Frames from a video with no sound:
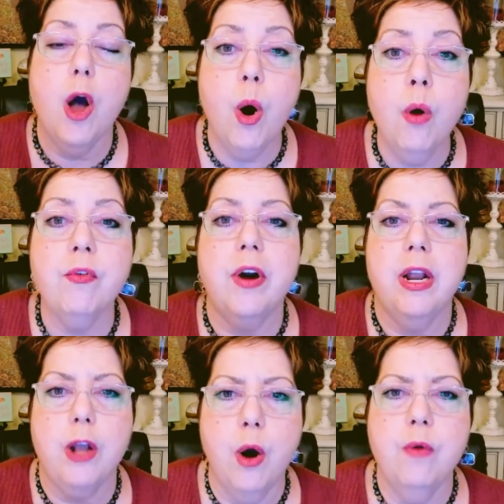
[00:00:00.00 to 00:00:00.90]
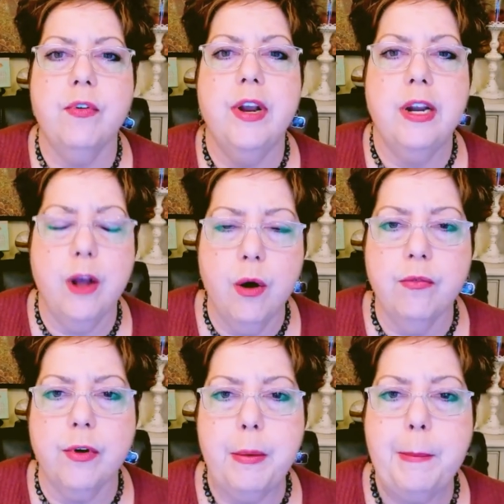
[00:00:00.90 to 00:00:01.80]
over and over and
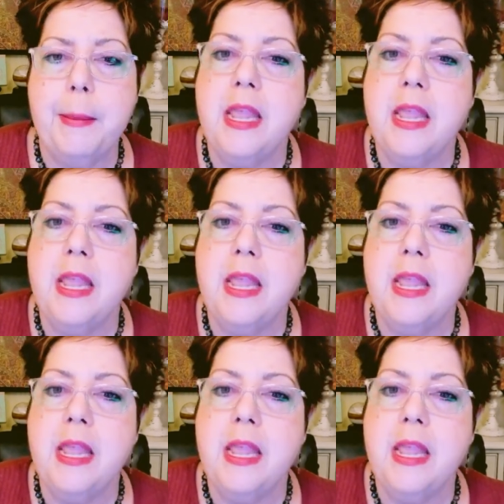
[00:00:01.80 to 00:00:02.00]
over.